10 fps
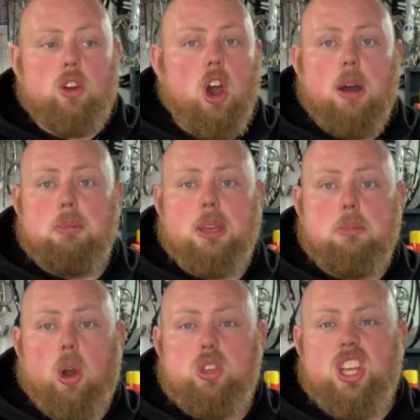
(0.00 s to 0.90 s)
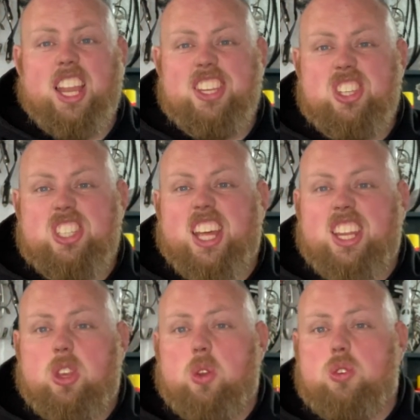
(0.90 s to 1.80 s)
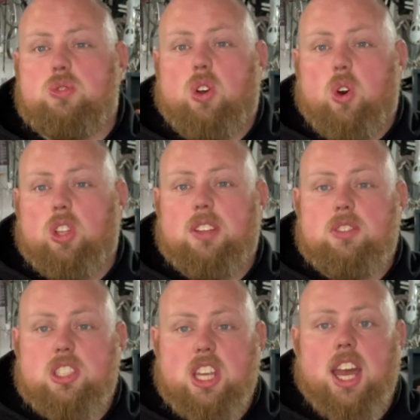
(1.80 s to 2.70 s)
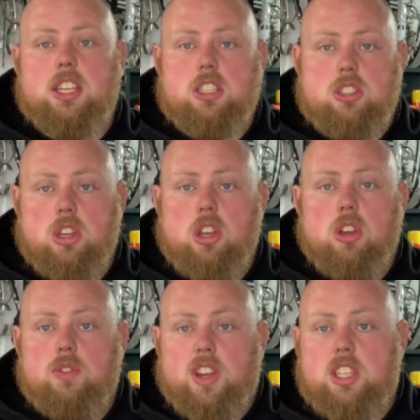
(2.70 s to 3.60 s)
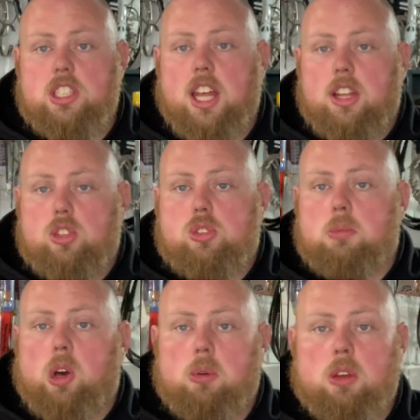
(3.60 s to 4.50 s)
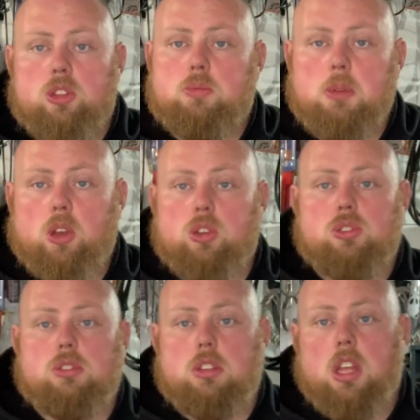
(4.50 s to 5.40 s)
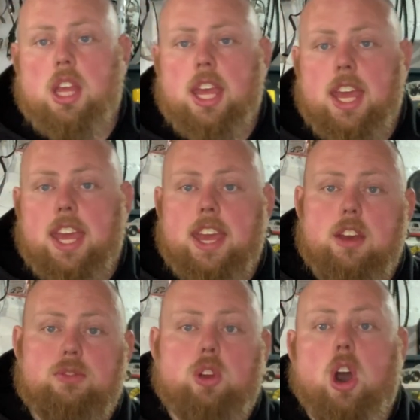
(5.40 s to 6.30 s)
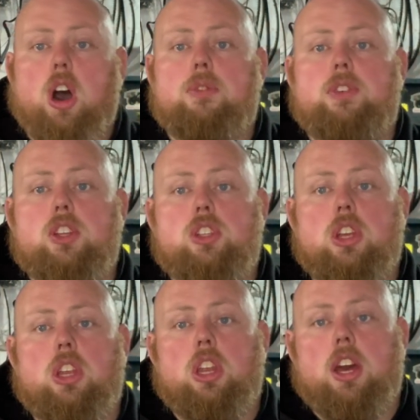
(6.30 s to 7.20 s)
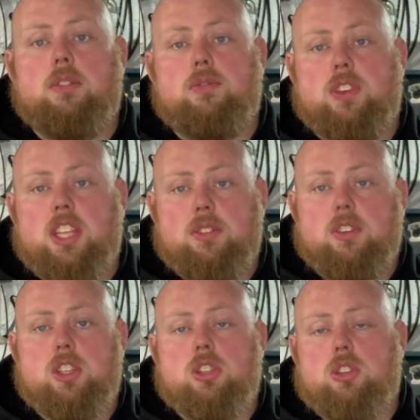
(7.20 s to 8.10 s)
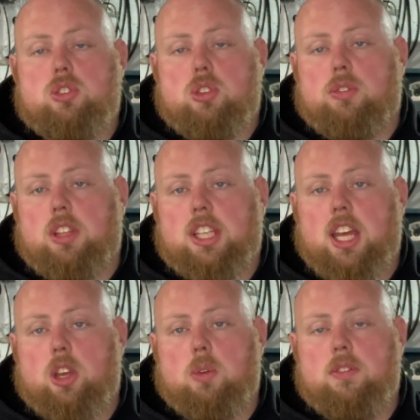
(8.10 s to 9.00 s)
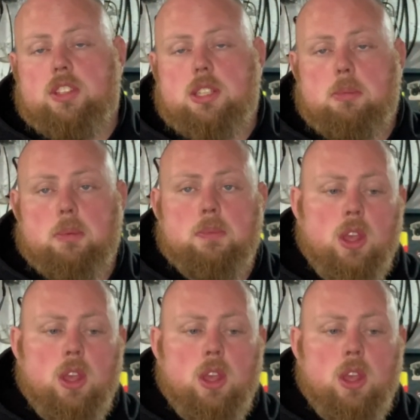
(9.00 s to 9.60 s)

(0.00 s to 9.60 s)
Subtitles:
got a big box of ledges that I use, all different sizes, ranging down to small ones, because of carp fishing and feeder fishing and stuff like that, and quiver tipping.